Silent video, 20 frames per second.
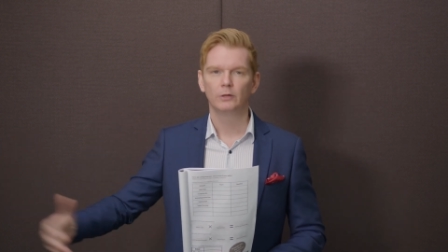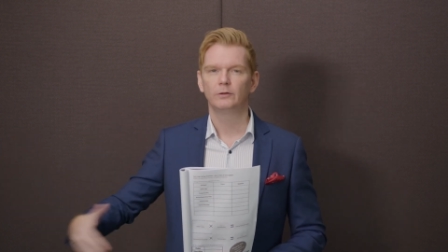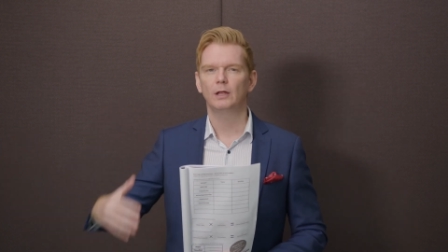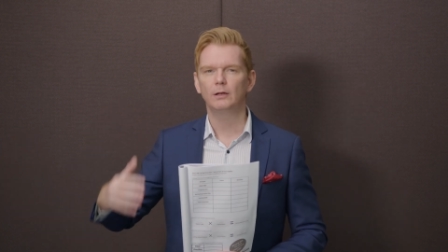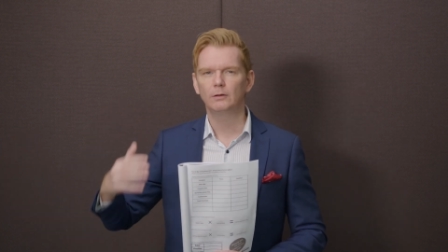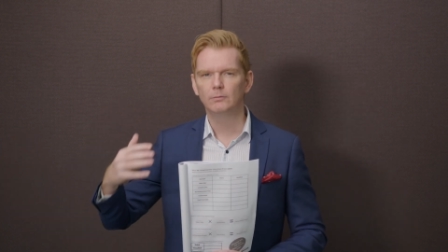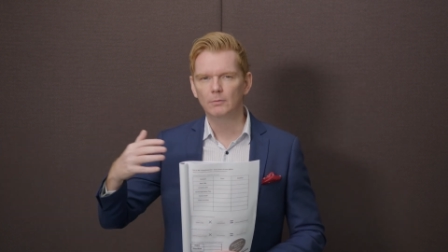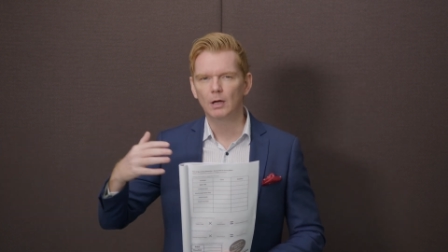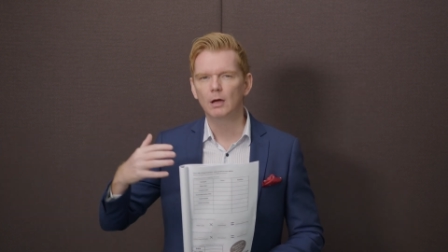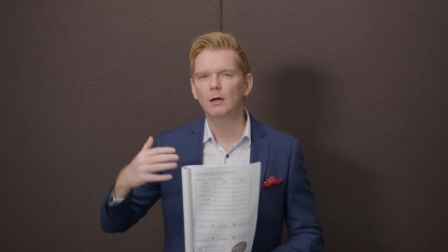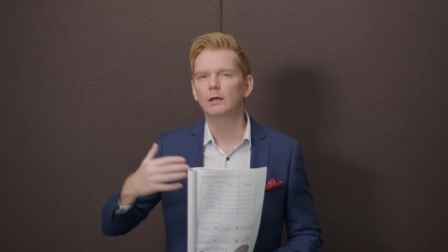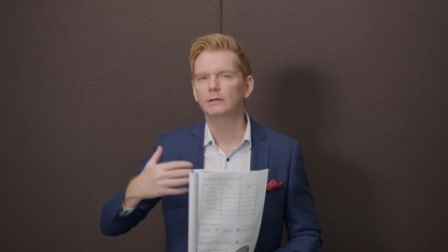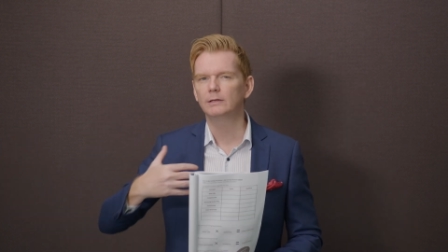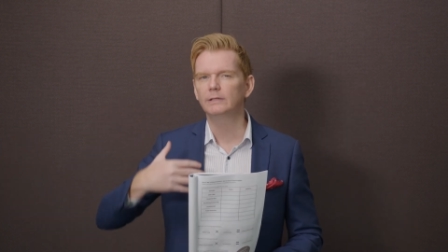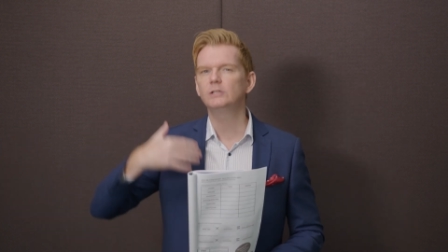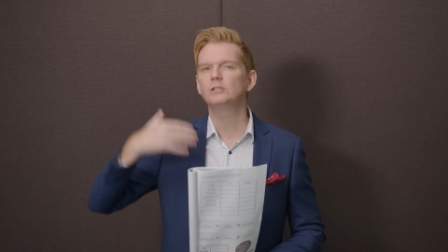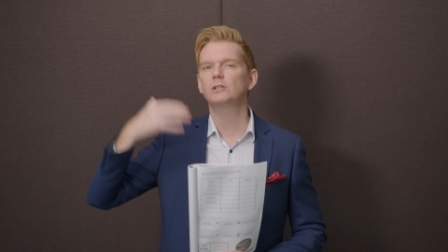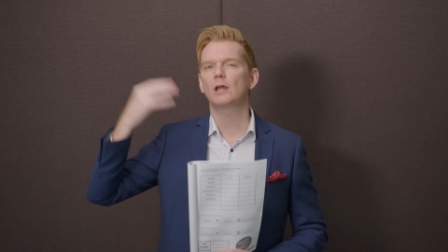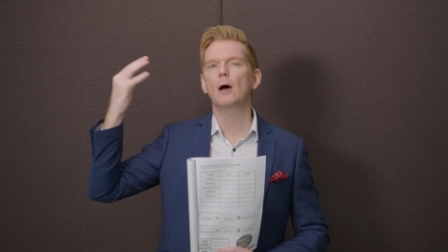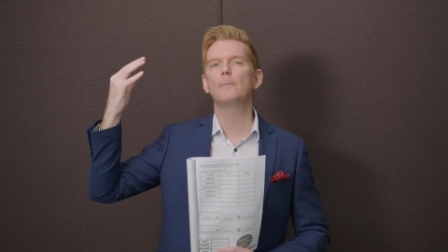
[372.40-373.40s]
then at
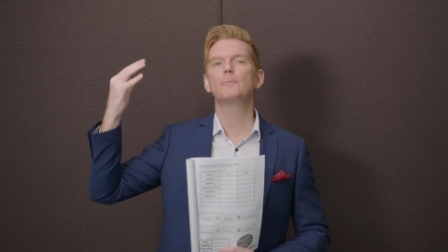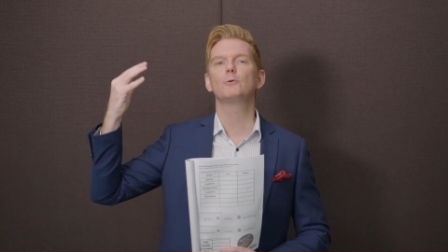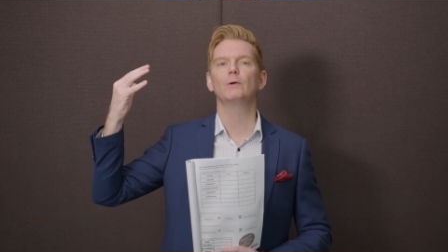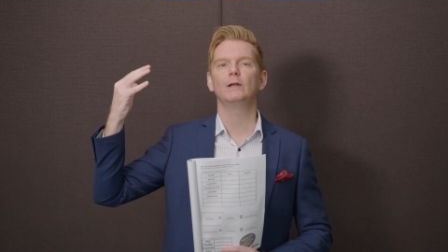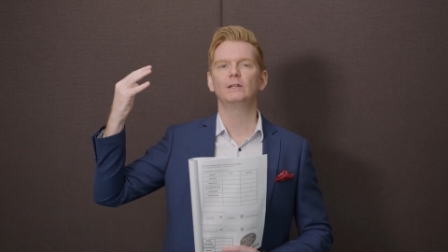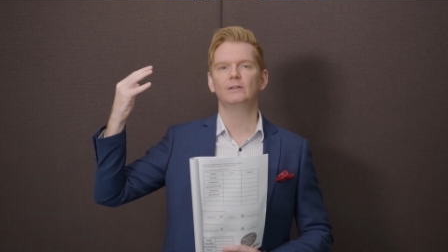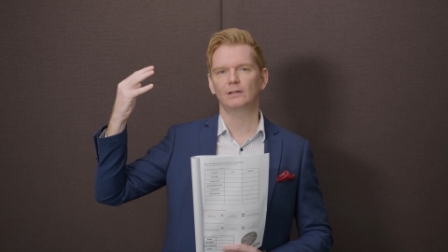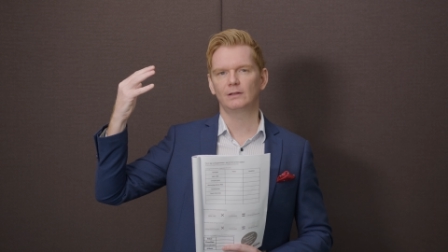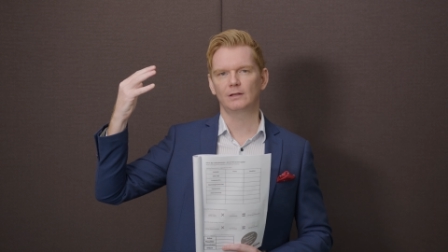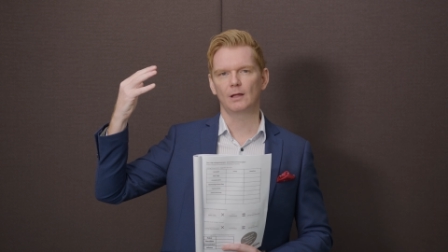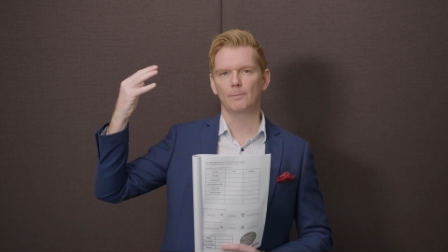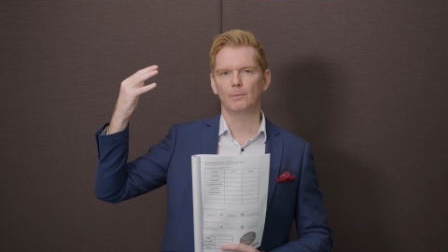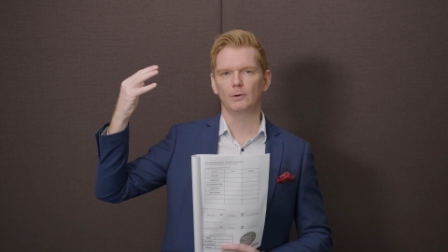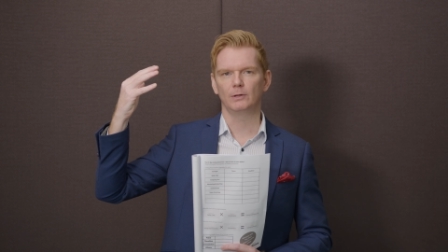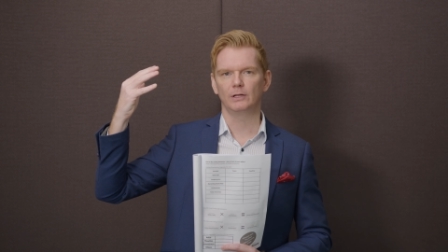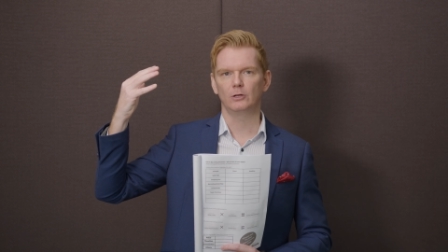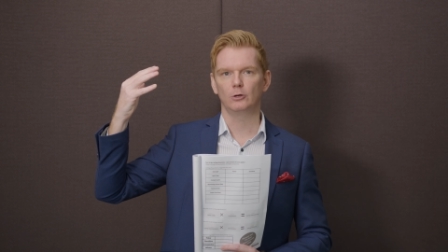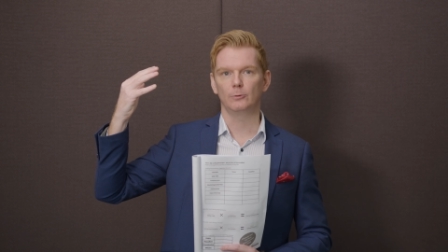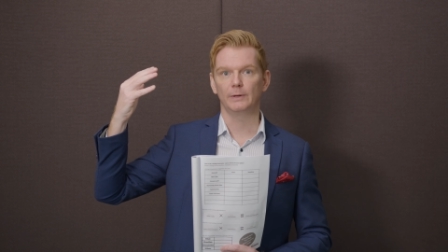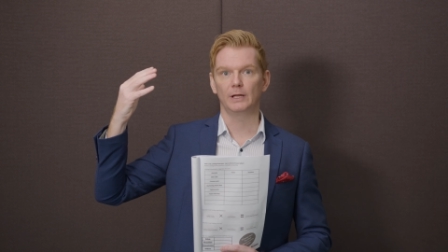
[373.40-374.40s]
least upgrade that number a
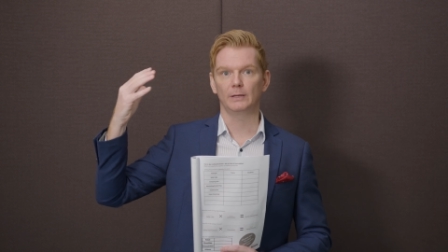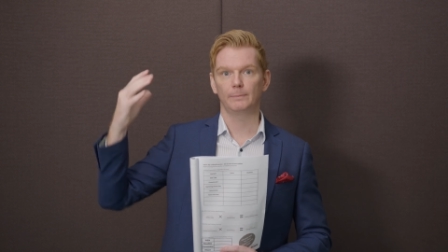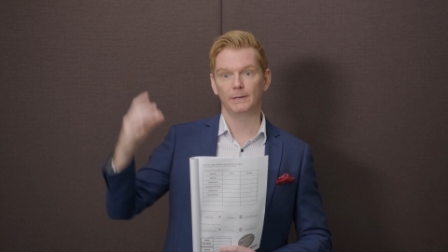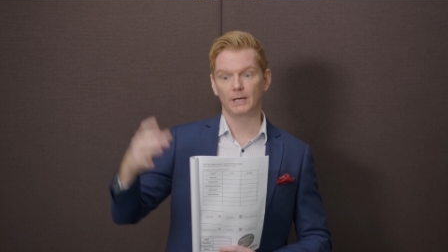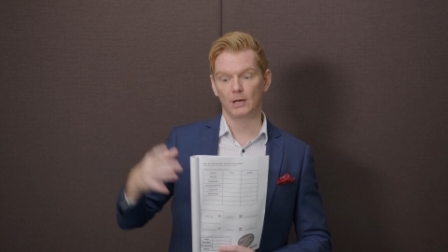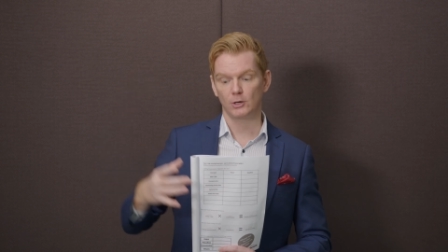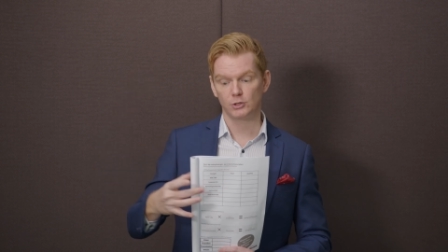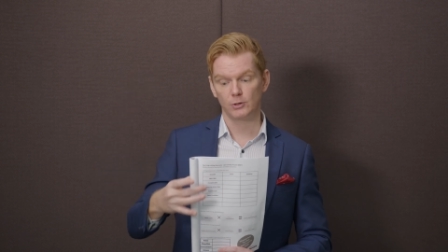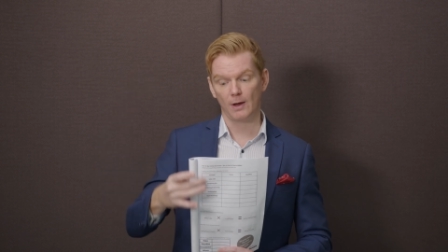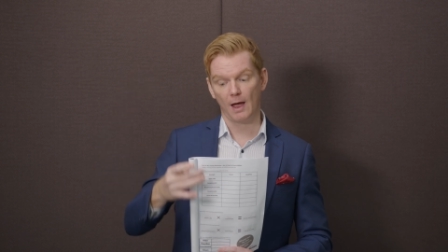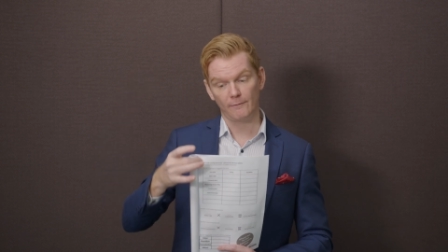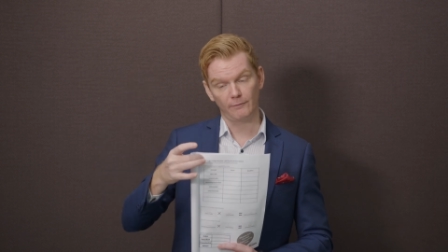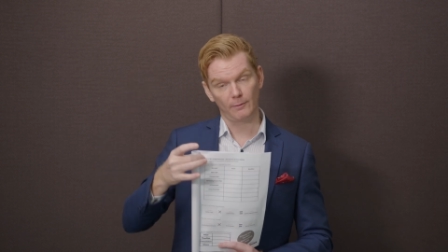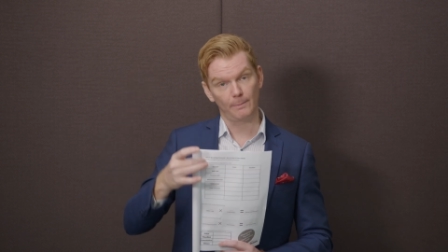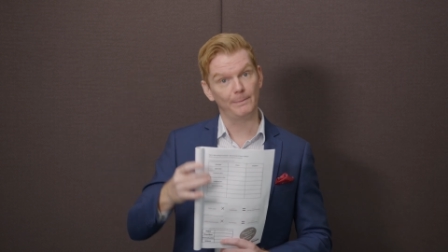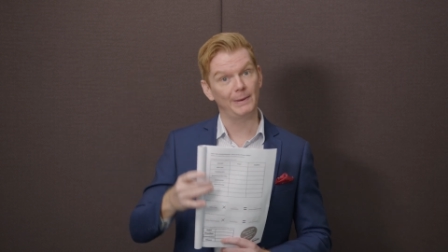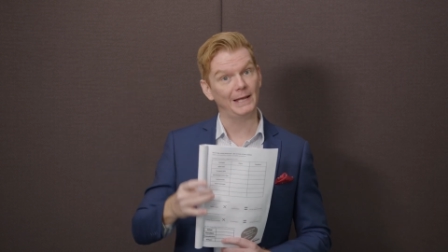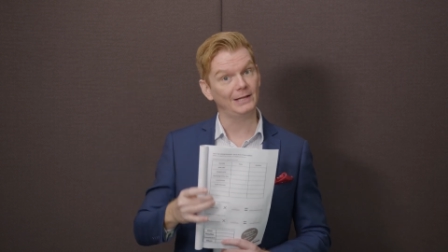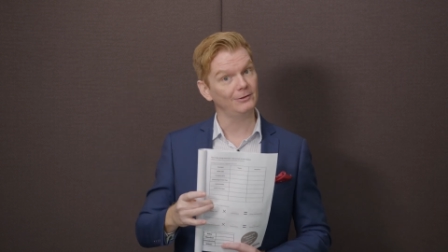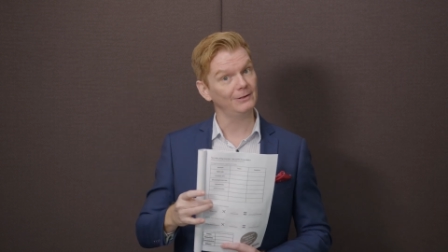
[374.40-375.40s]
little bit because you have a
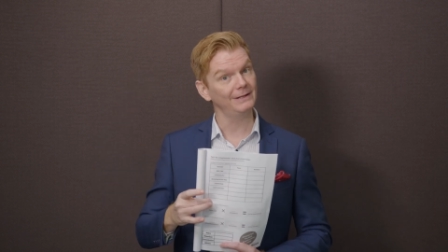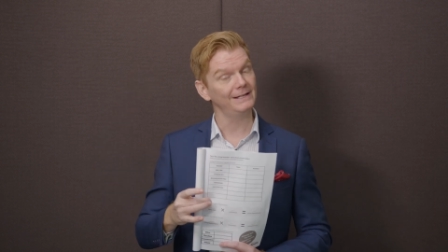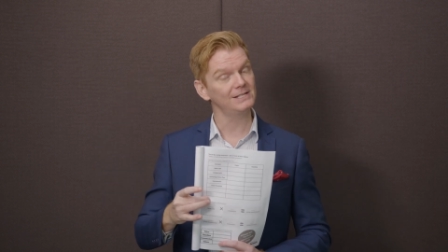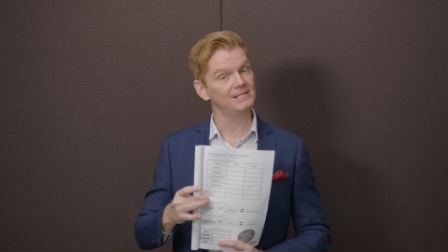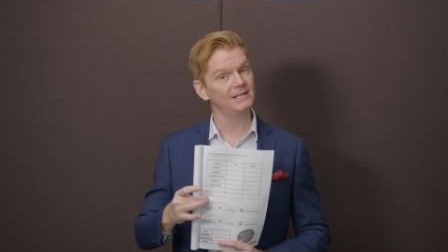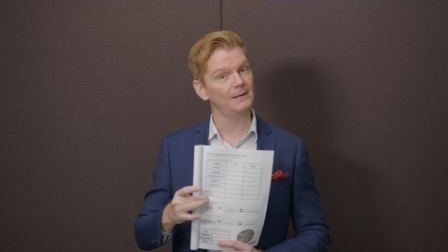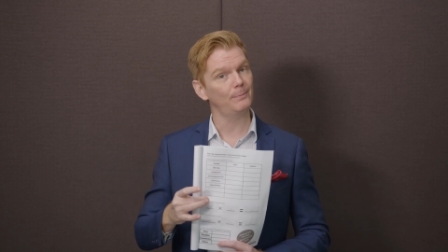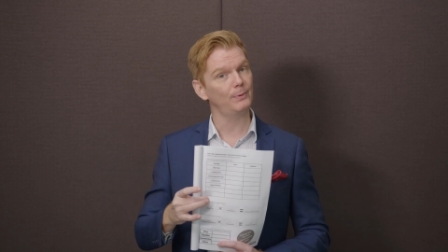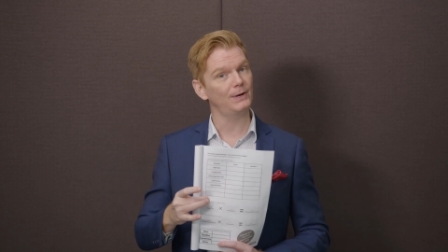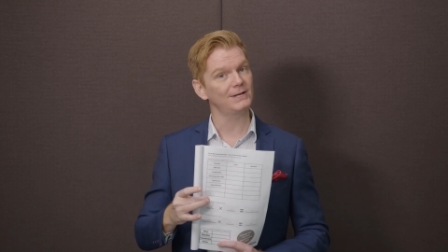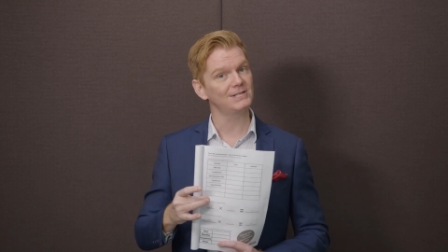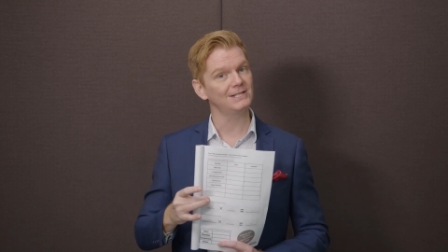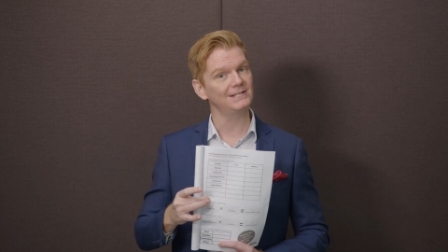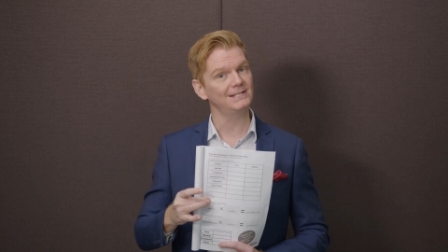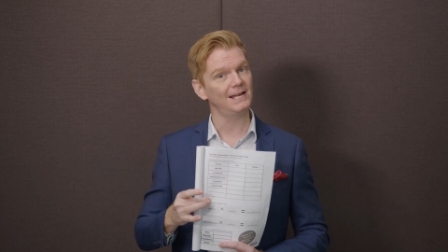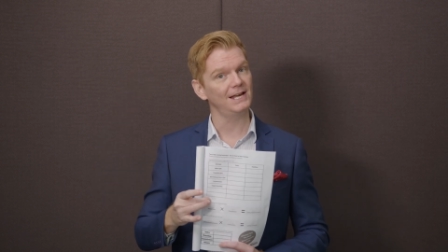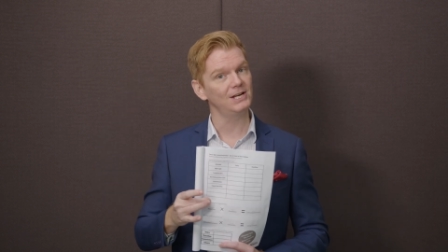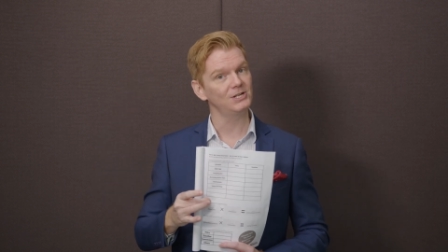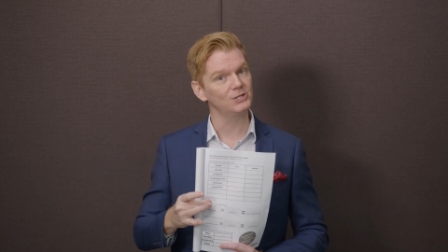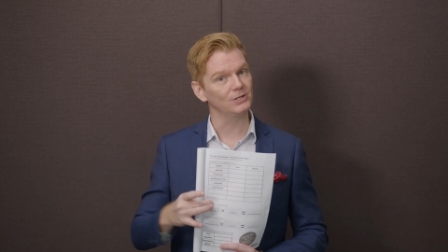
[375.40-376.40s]
better listing
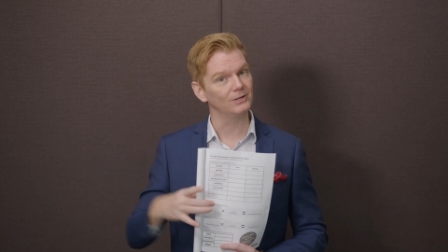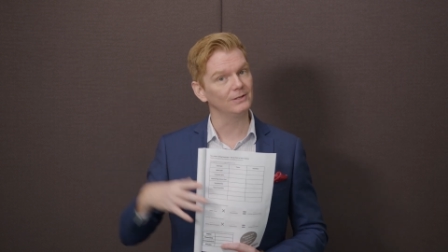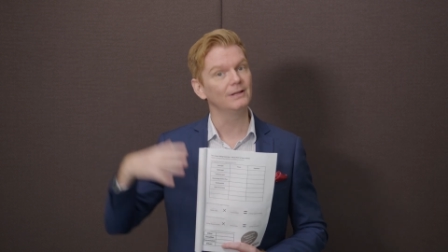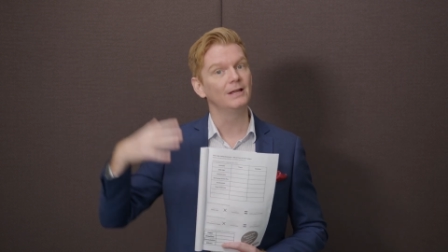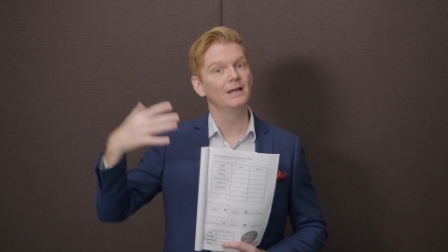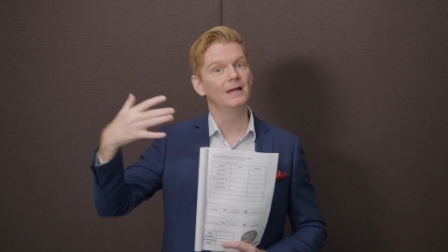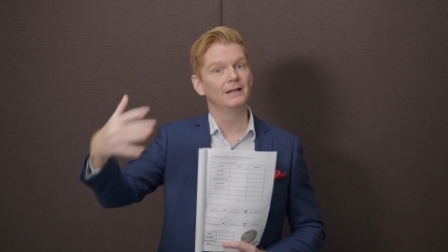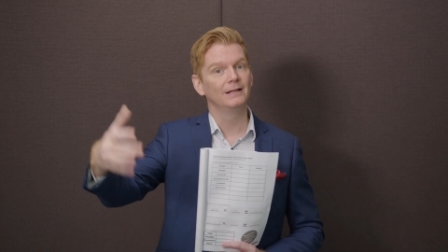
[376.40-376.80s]
presentation.